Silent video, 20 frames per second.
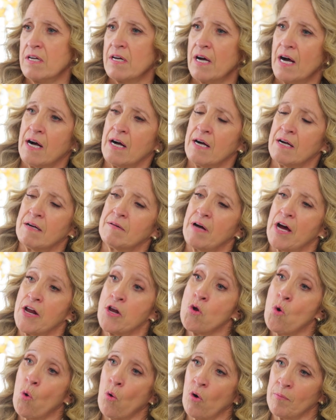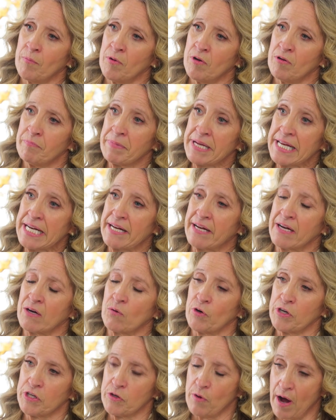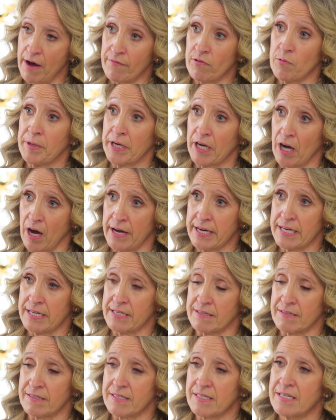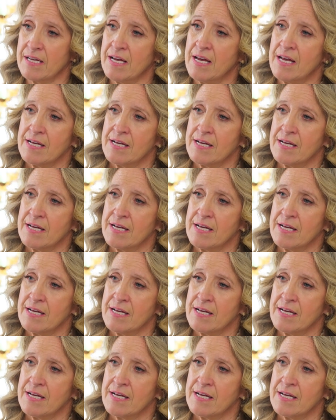a normal meeting where you have a big audience.